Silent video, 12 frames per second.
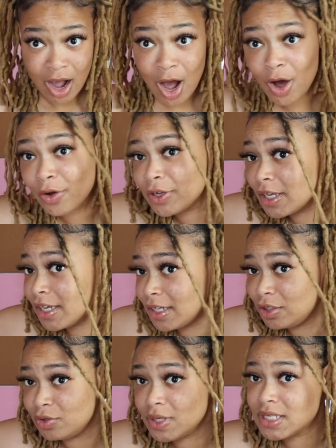Oh yeah,
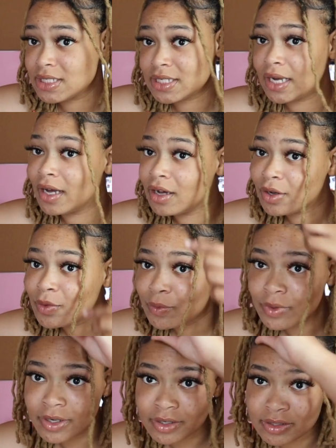you can tell
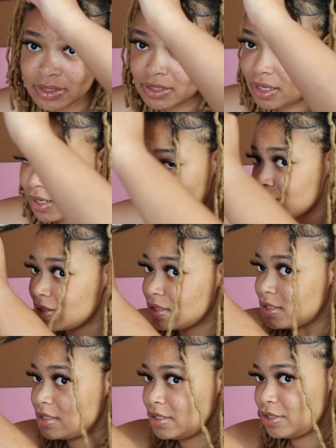where the lock
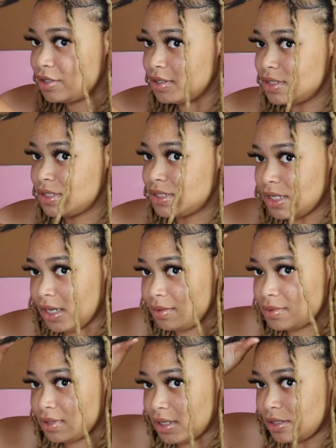extension starts and
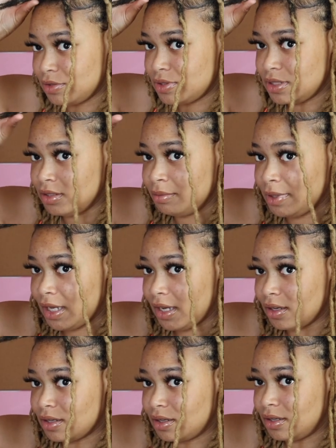stops. Like, you see the
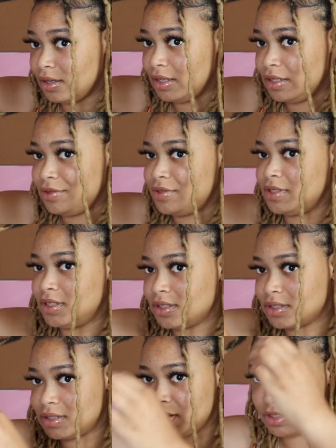black, you see the
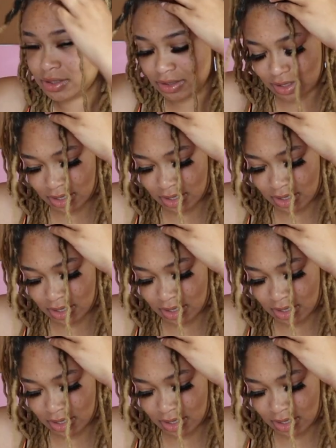extension.